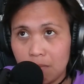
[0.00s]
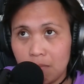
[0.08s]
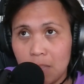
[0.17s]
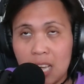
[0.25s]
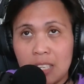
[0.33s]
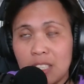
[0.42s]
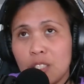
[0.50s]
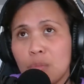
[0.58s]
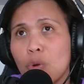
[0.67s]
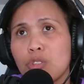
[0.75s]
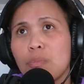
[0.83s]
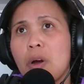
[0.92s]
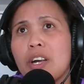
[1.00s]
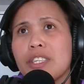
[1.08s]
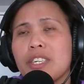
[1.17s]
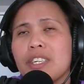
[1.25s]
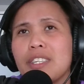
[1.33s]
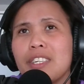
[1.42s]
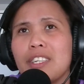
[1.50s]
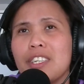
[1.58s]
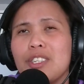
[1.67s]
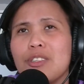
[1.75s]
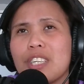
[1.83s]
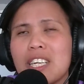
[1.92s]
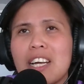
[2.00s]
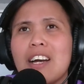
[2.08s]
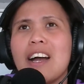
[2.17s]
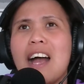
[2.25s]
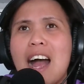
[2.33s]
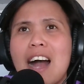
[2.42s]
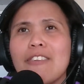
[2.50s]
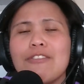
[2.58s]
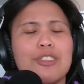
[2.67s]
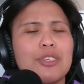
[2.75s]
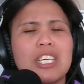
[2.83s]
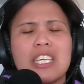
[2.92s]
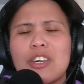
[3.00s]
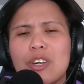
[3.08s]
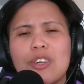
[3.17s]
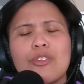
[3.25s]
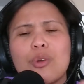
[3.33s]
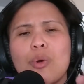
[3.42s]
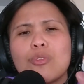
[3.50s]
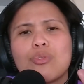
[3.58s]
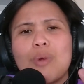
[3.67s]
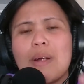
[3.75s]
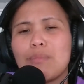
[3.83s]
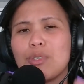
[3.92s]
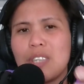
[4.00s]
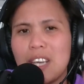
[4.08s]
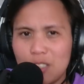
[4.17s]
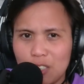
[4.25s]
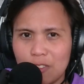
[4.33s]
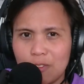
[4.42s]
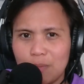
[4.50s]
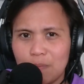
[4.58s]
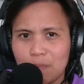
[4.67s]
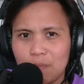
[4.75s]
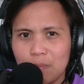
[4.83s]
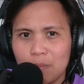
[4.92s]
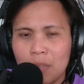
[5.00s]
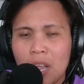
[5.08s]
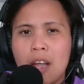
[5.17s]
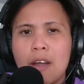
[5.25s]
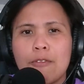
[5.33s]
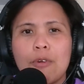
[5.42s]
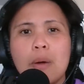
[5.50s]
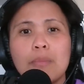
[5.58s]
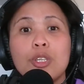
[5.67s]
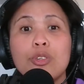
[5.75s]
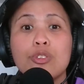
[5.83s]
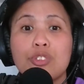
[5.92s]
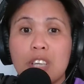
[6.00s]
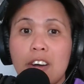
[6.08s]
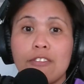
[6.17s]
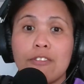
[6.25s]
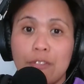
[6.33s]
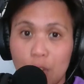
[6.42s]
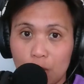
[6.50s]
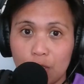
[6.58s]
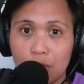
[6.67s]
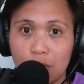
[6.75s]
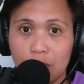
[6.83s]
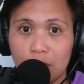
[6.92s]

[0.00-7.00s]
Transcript: And in the most part, you're gonna earn those reputation from yourself first.